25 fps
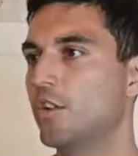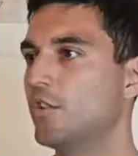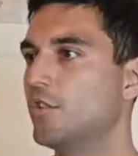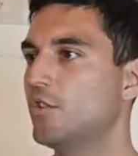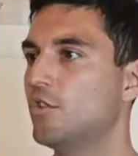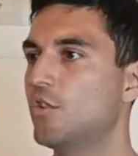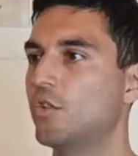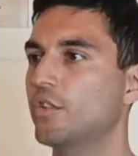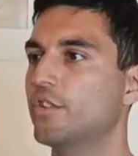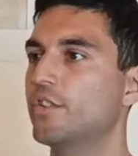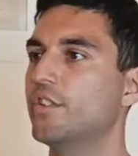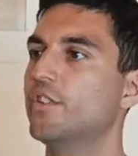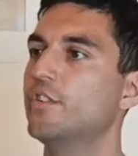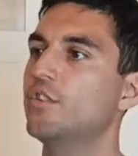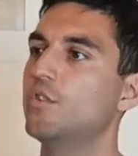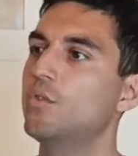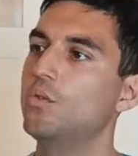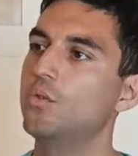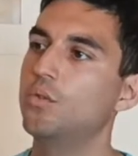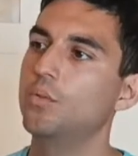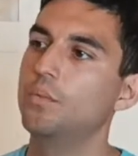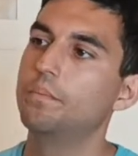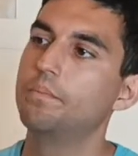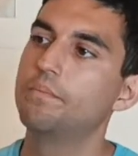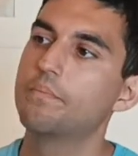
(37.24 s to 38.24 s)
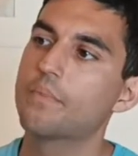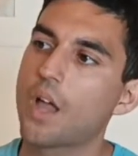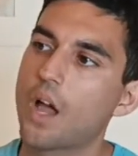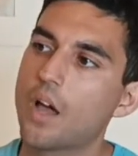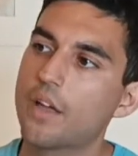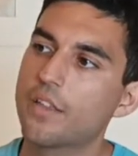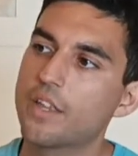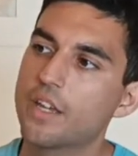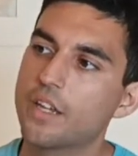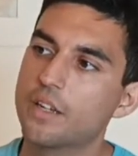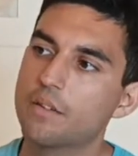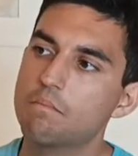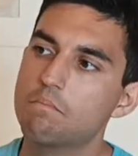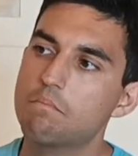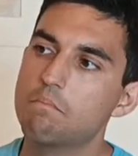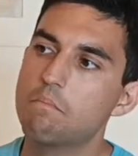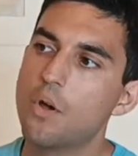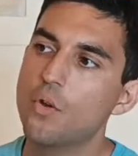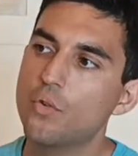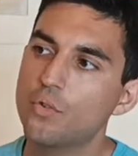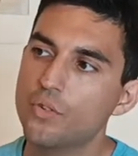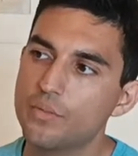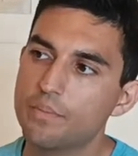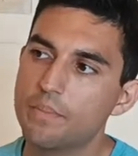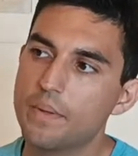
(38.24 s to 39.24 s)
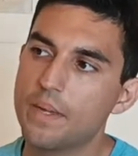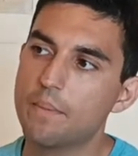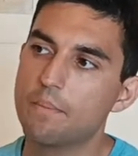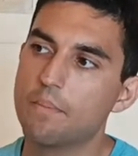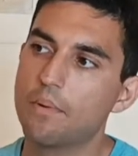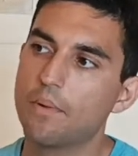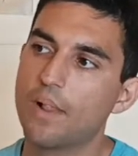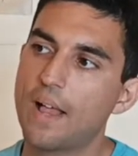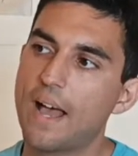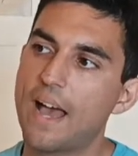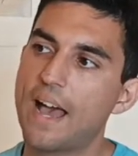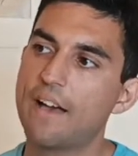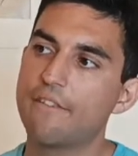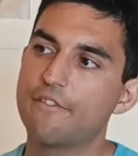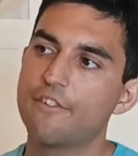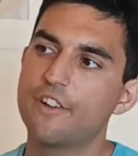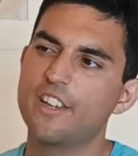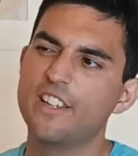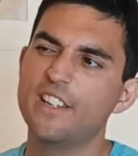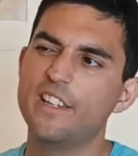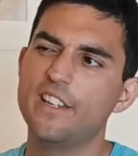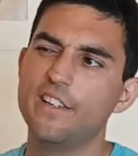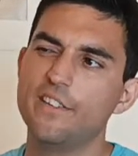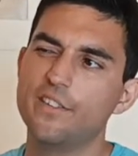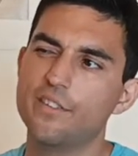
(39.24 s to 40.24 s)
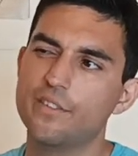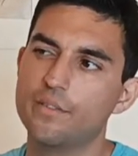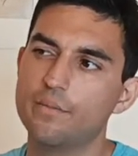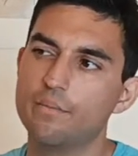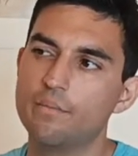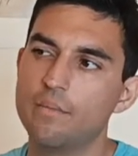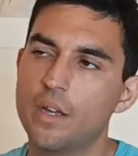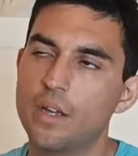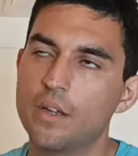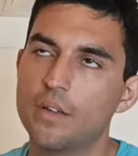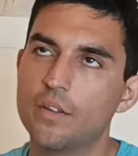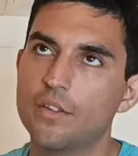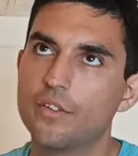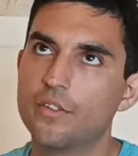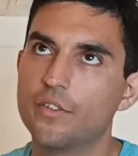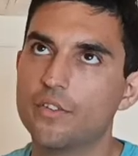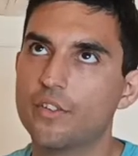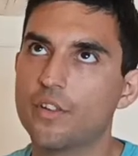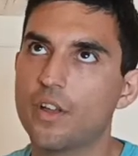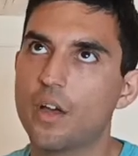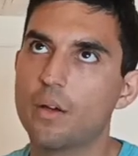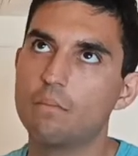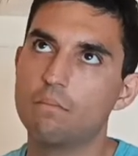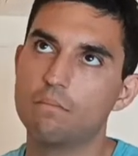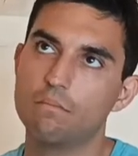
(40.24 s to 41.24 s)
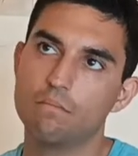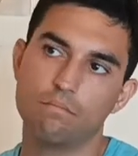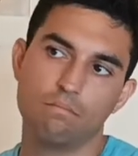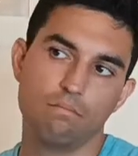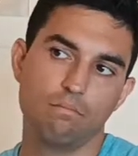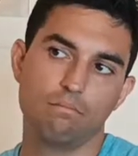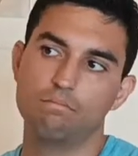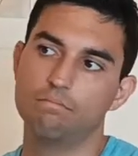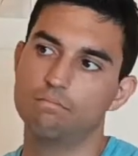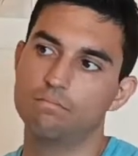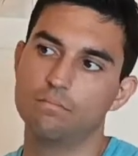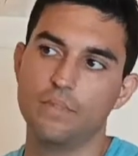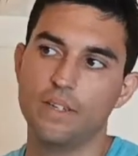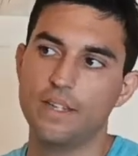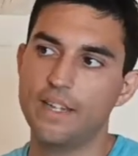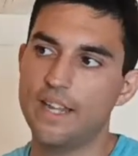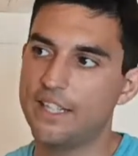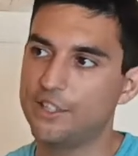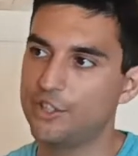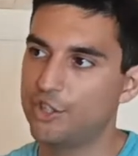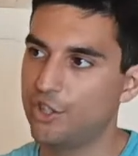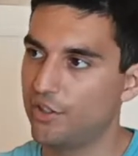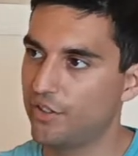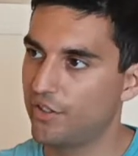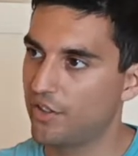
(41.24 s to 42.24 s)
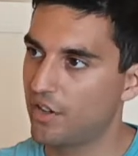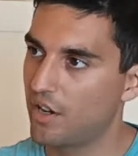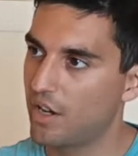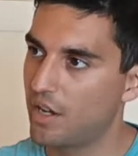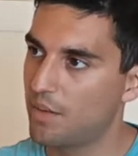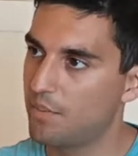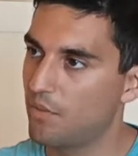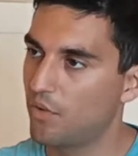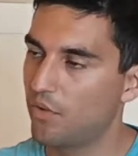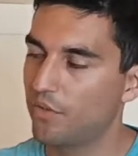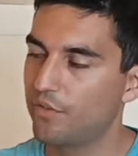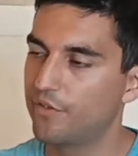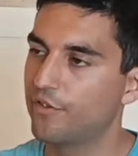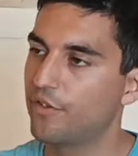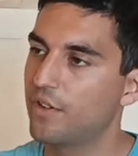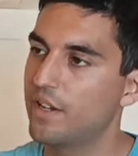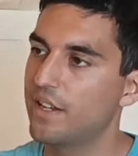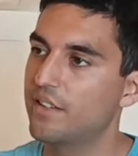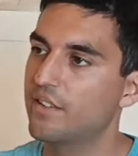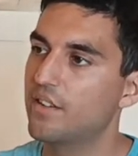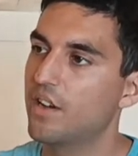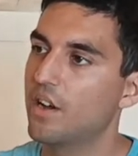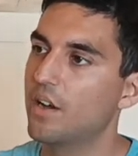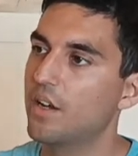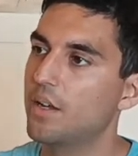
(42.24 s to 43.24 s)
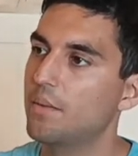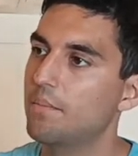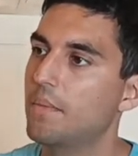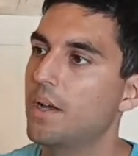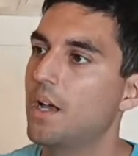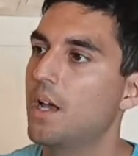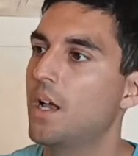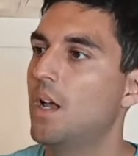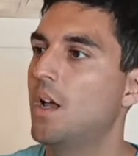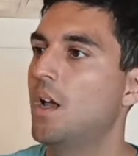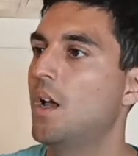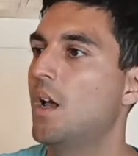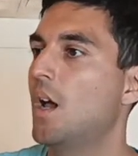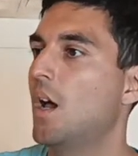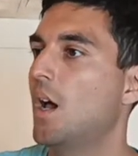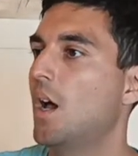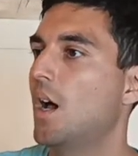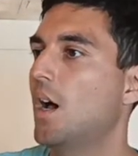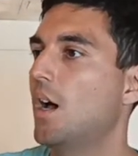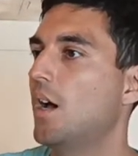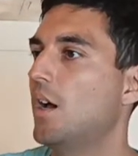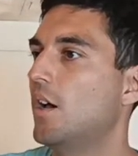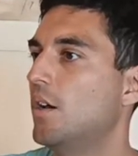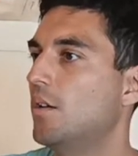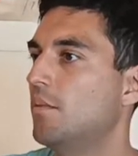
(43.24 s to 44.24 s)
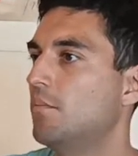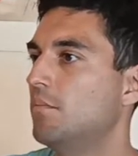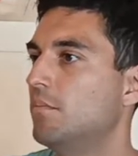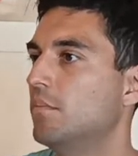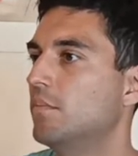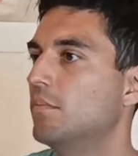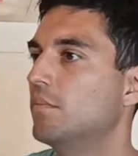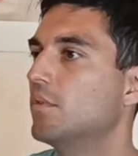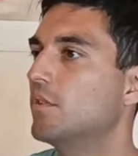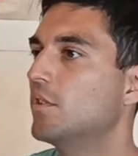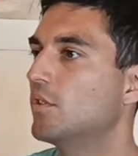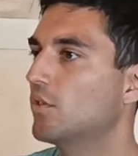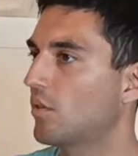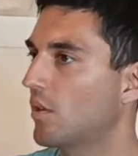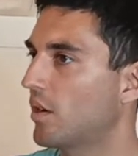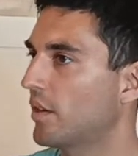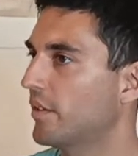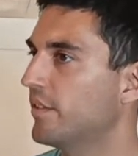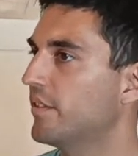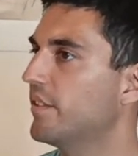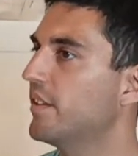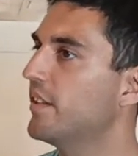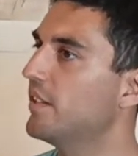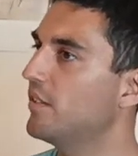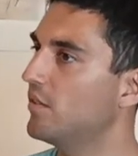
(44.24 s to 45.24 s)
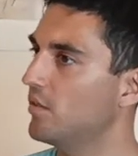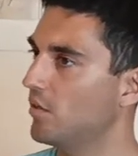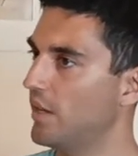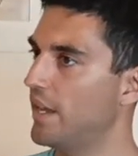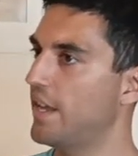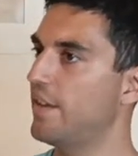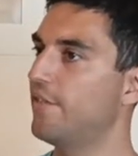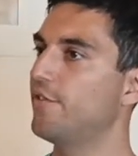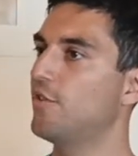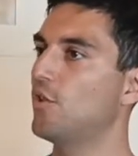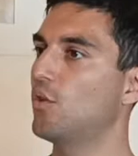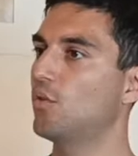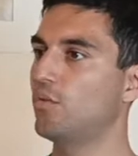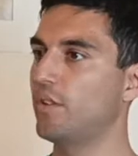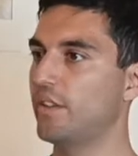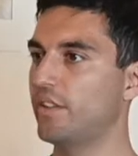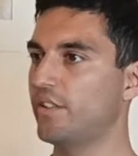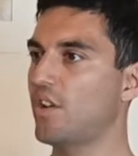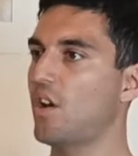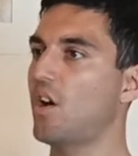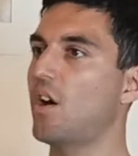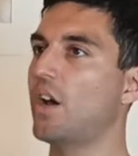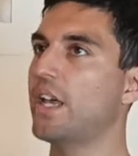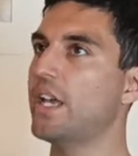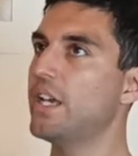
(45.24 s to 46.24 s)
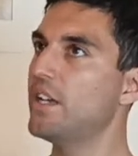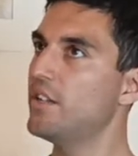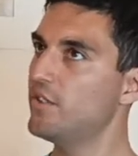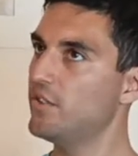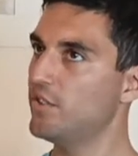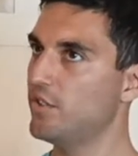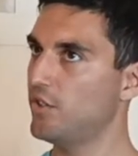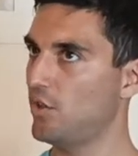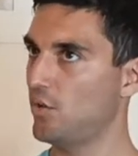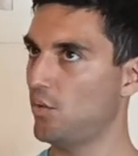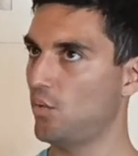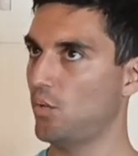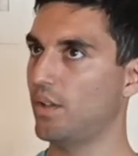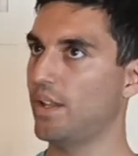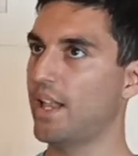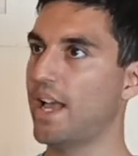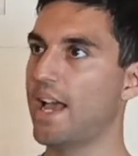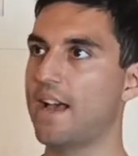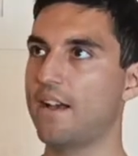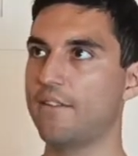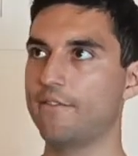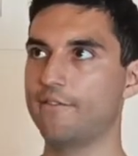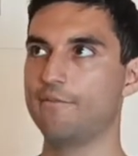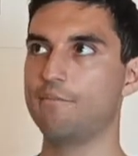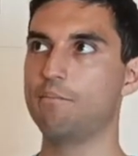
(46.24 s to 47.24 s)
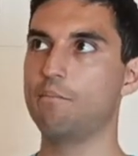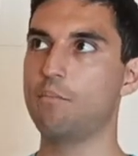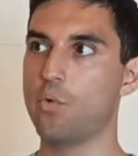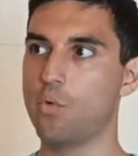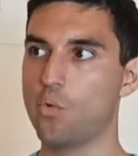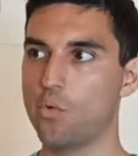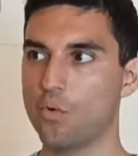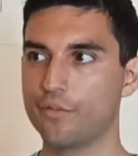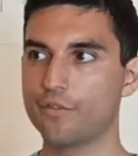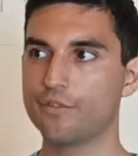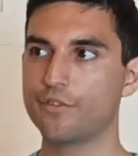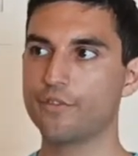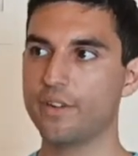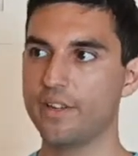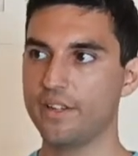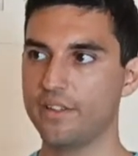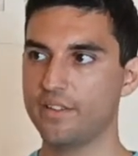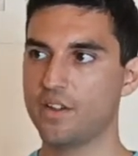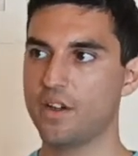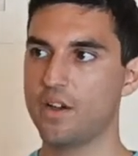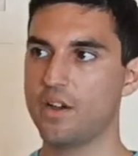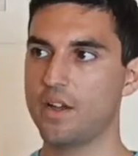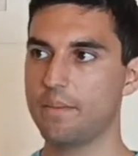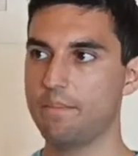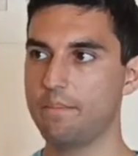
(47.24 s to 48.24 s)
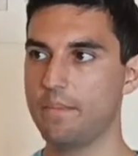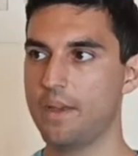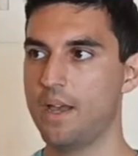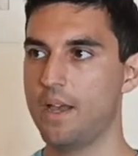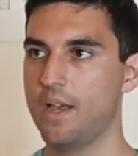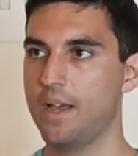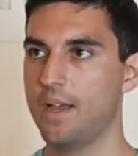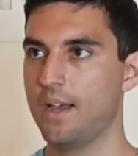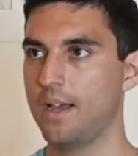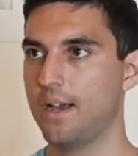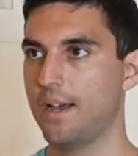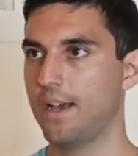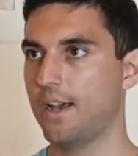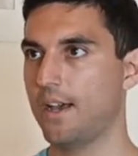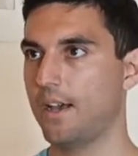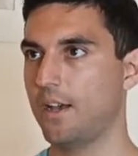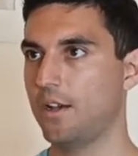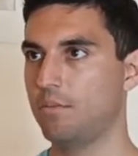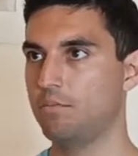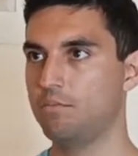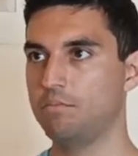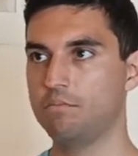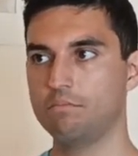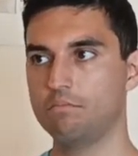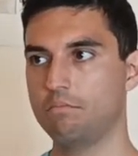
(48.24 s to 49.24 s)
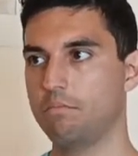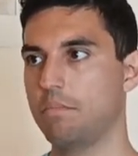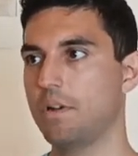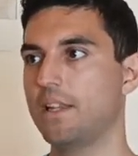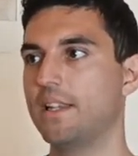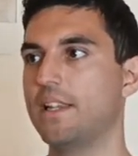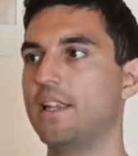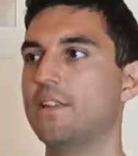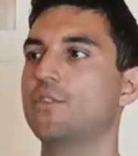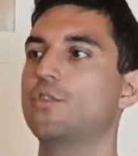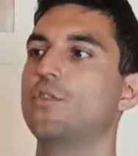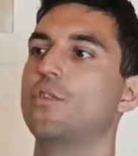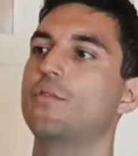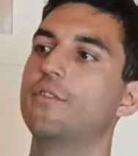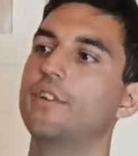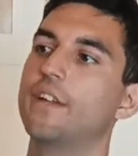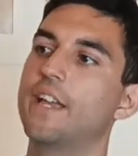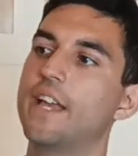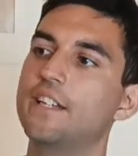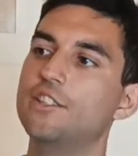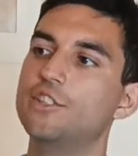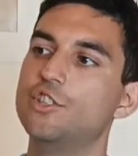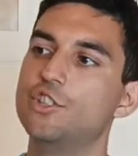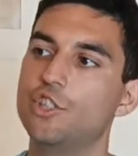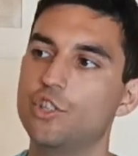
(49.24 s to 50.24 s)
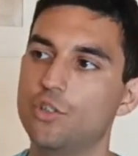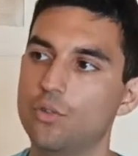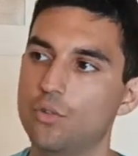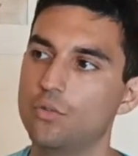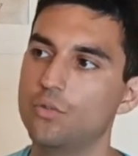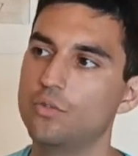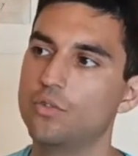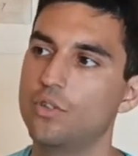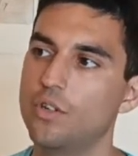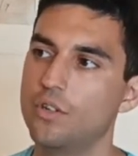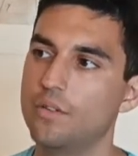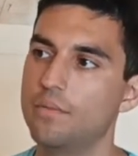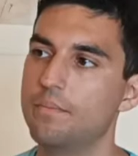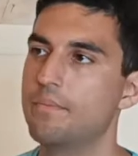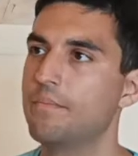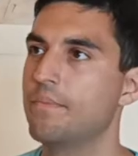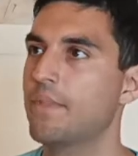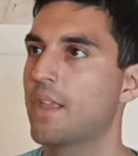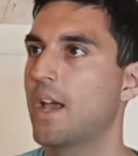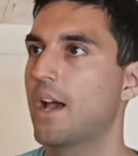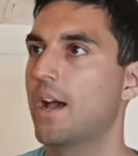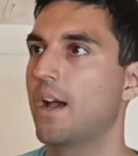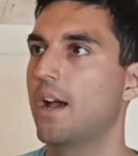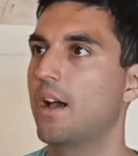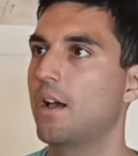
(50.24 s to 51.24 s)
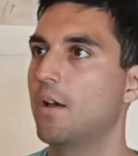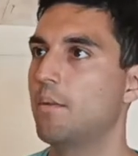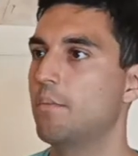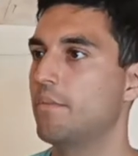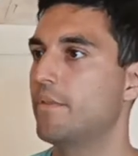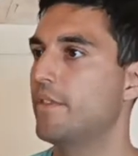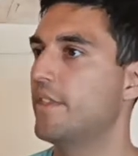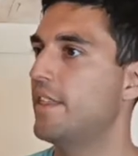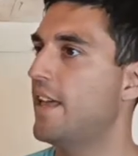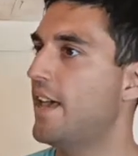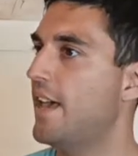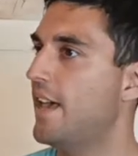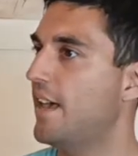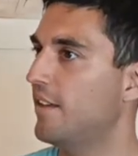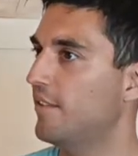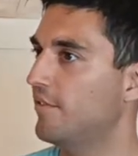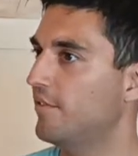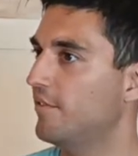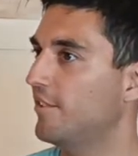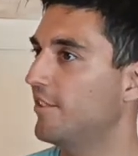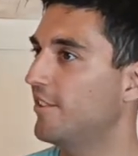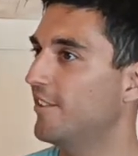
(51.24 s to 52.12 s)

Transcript: Not at all. I think most people have at least some leisure time or free time. Granted, if you're retired, you will have more free time. But let's not forget children. They're